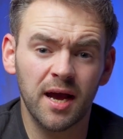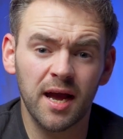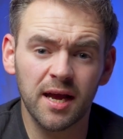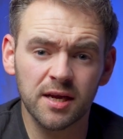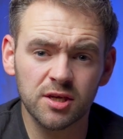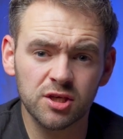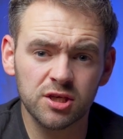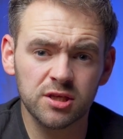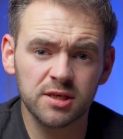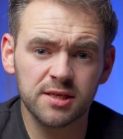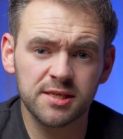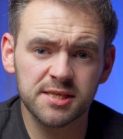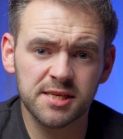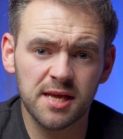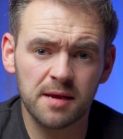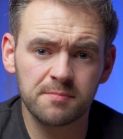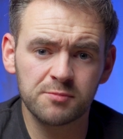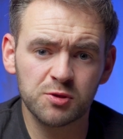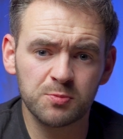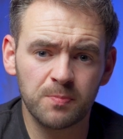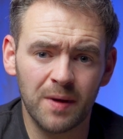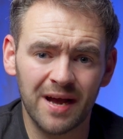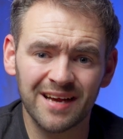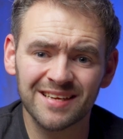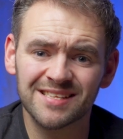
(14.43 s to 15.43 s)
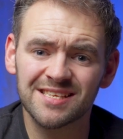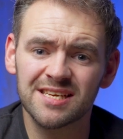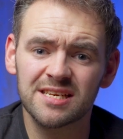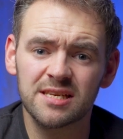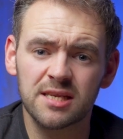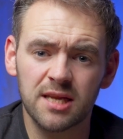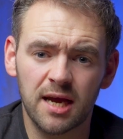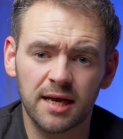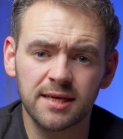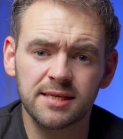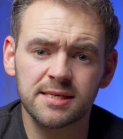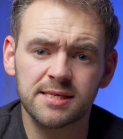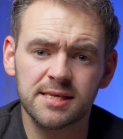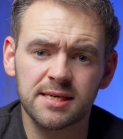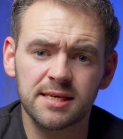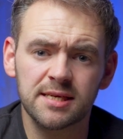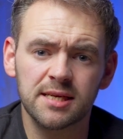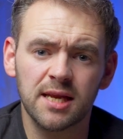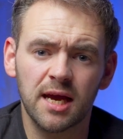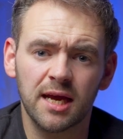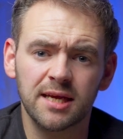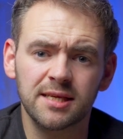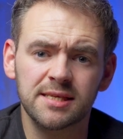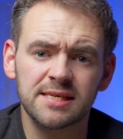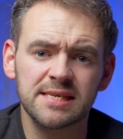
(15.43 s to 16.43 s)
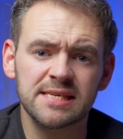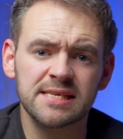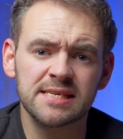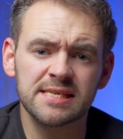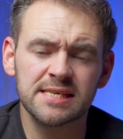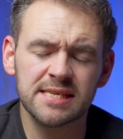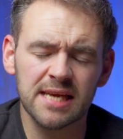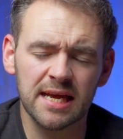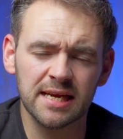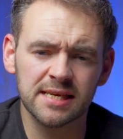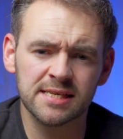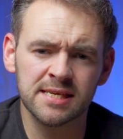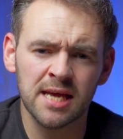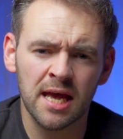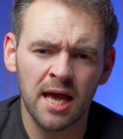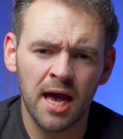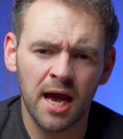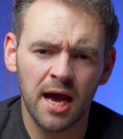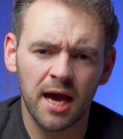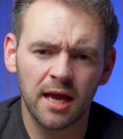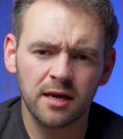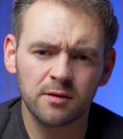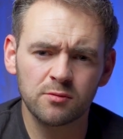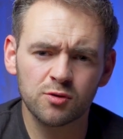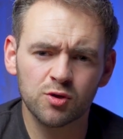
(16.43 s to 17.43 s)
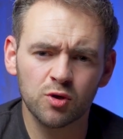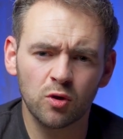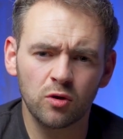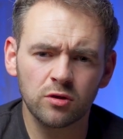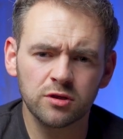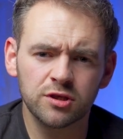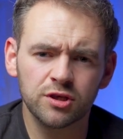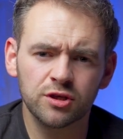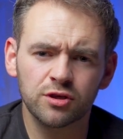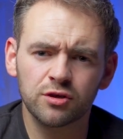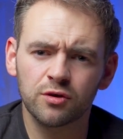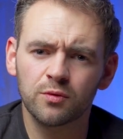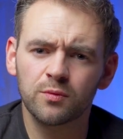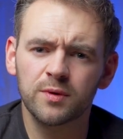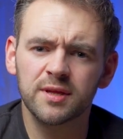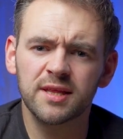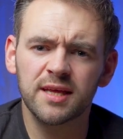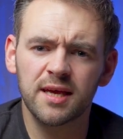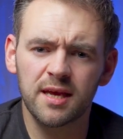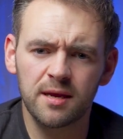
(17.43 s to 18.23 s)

actually stems back to 1996, and it was all to do with